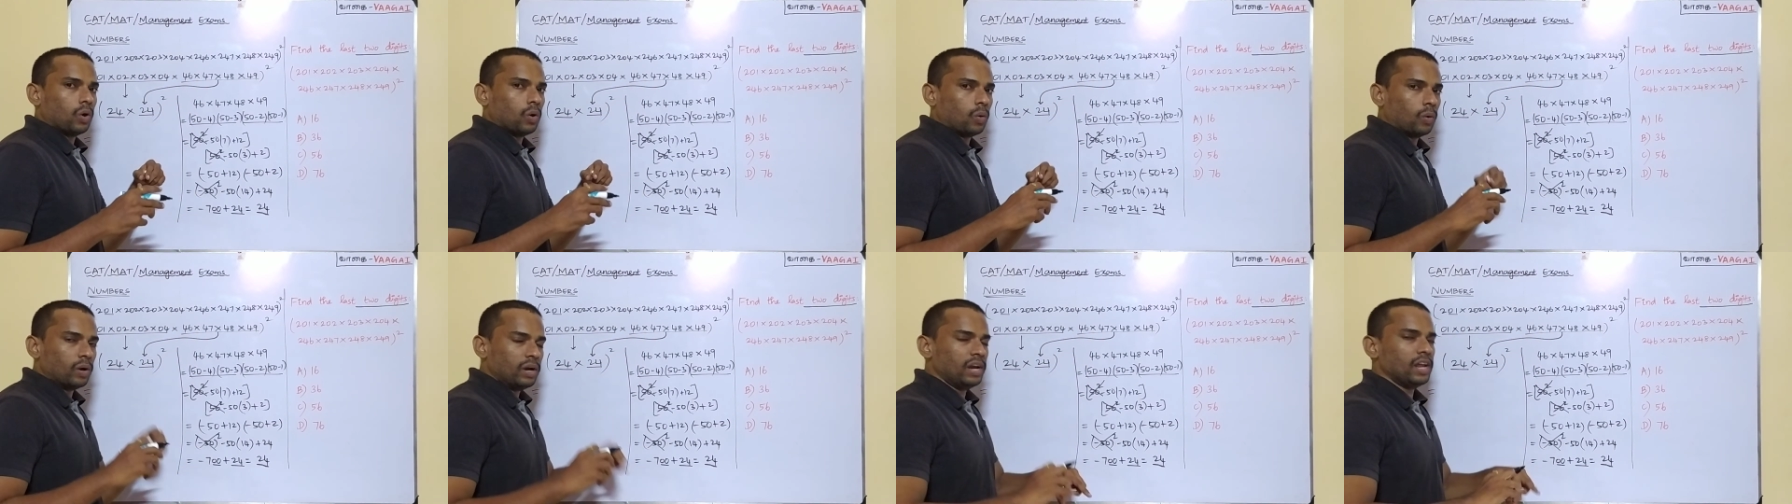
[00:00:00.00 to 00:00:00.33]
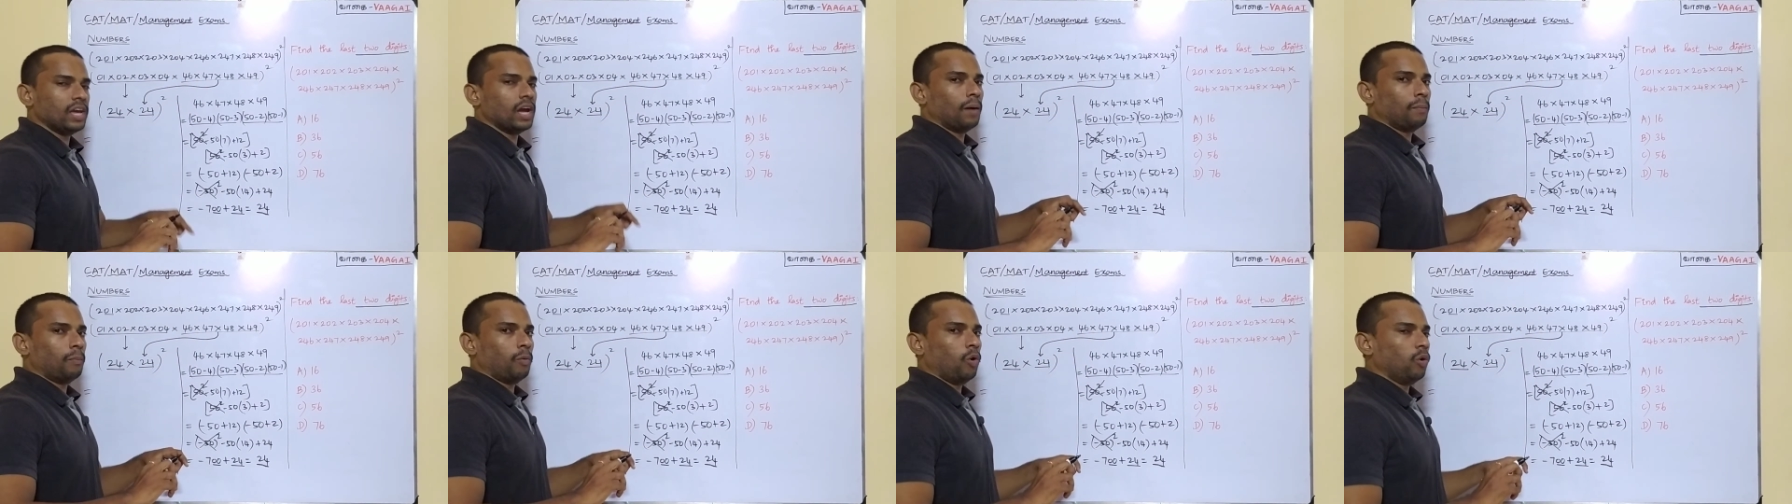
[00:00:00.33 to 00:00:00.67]

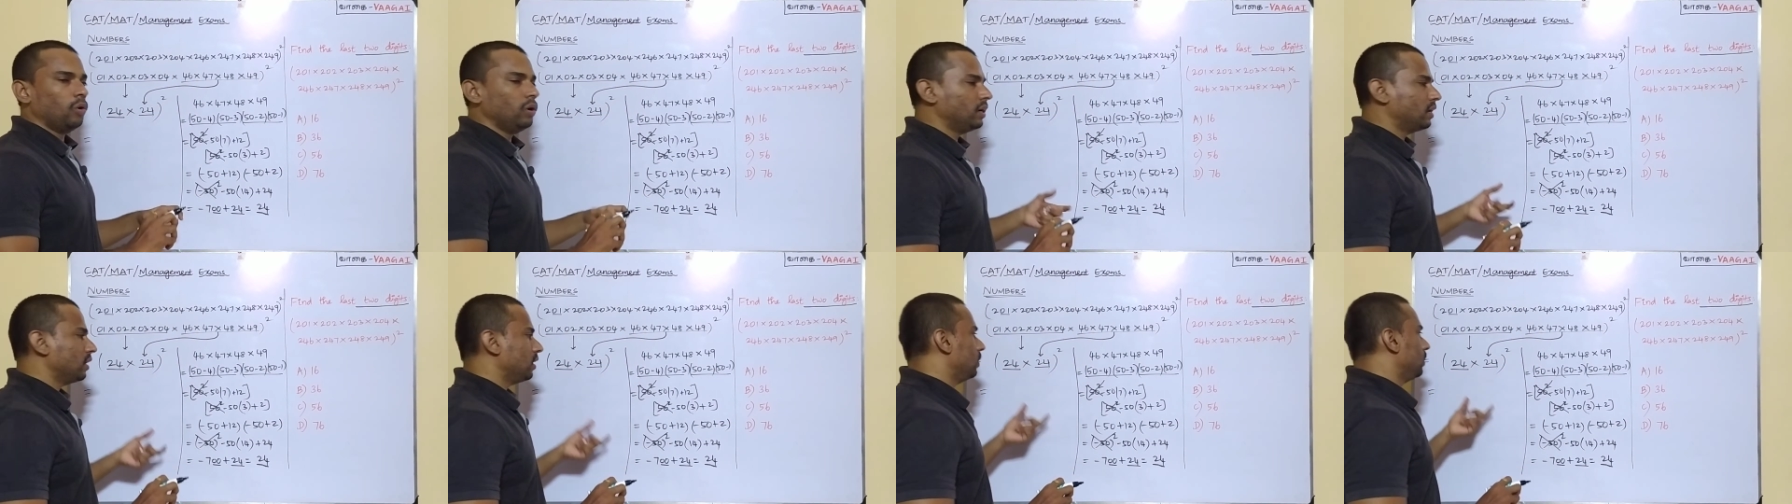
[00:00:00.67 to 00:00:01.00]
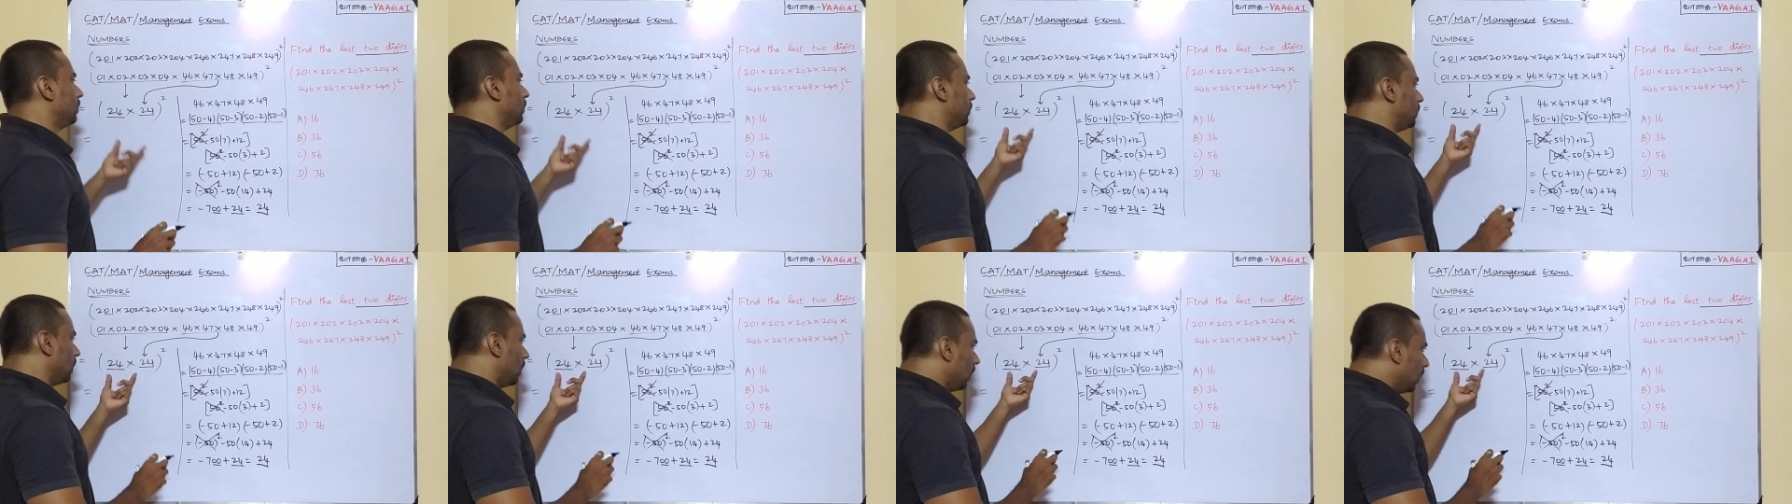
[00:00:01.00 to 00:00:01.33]
only about
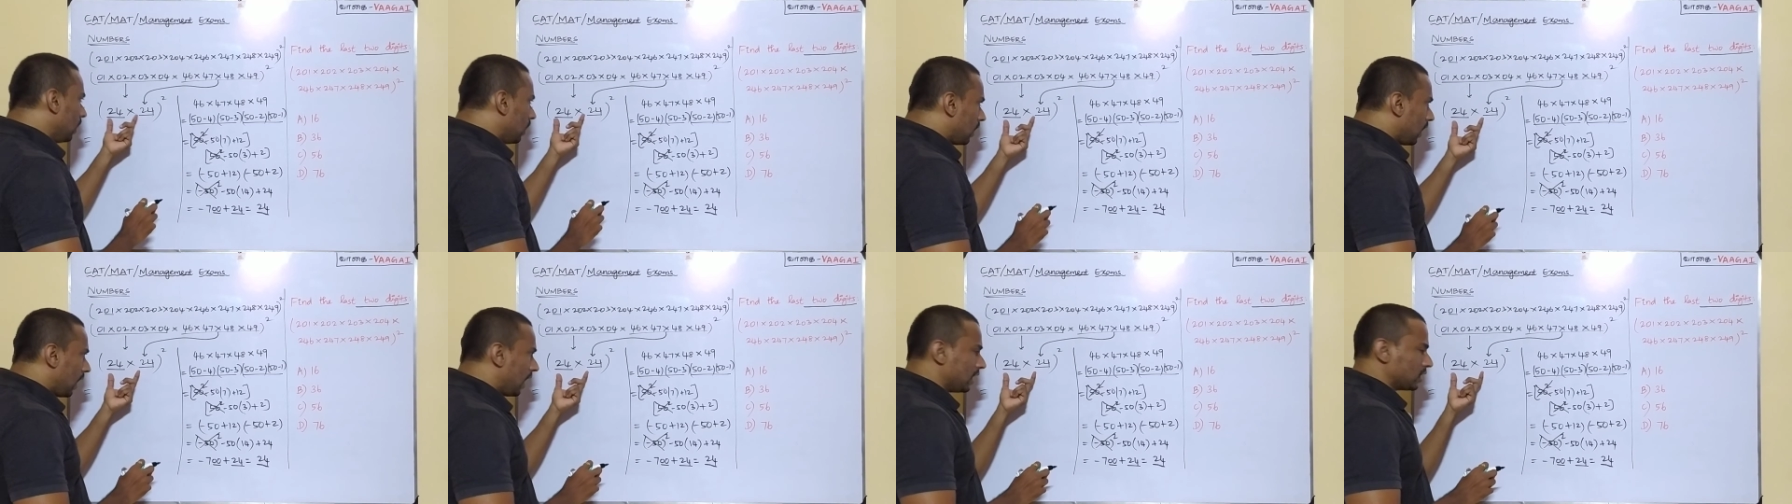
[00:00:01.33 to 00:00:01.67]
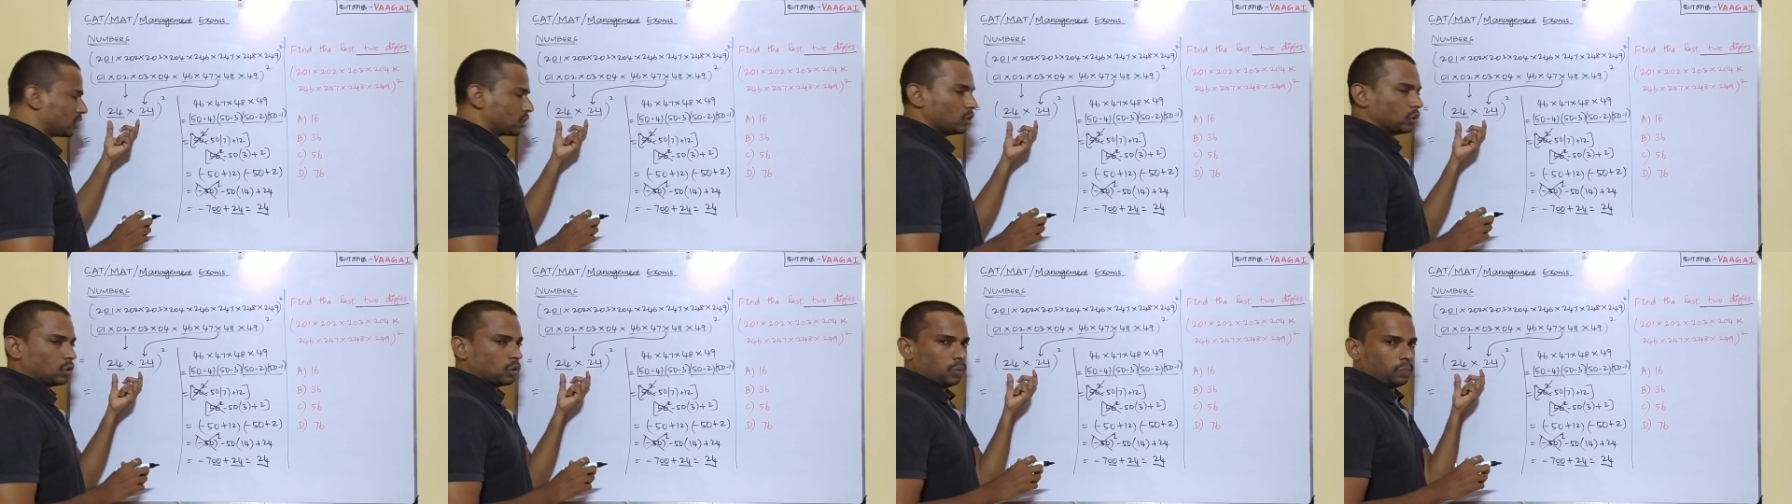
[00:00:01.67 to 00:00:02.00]
the
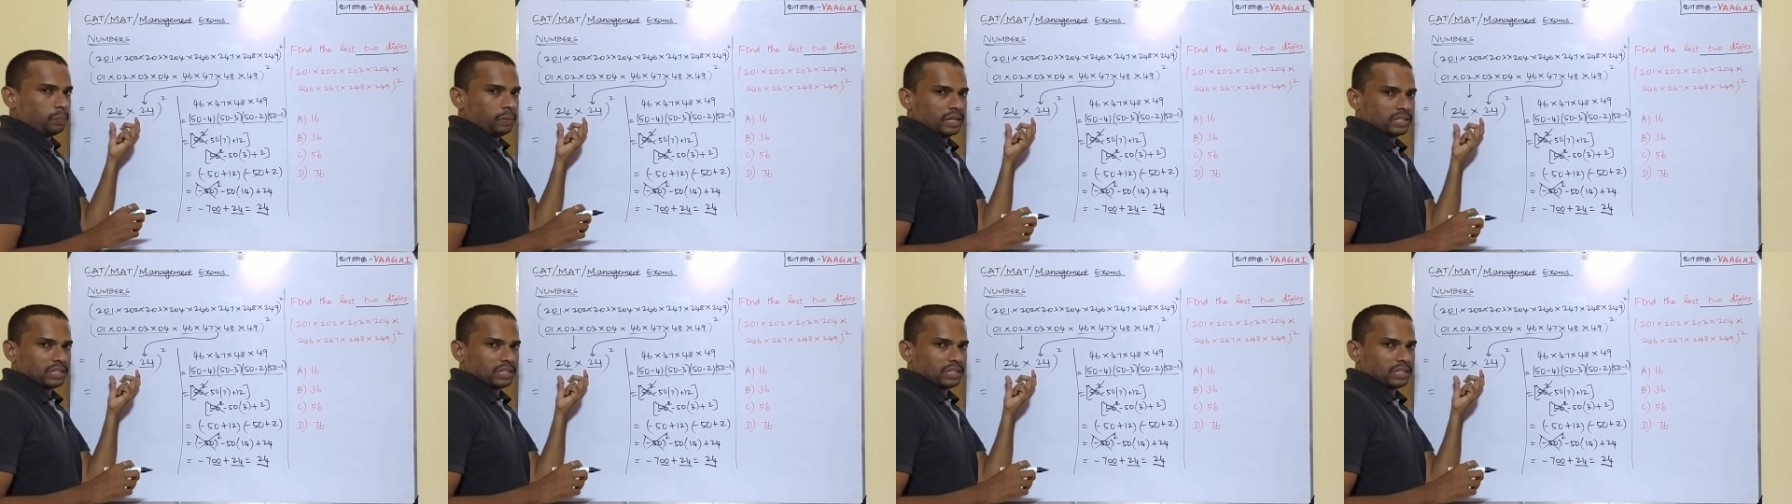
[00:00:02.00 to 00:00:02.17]
last two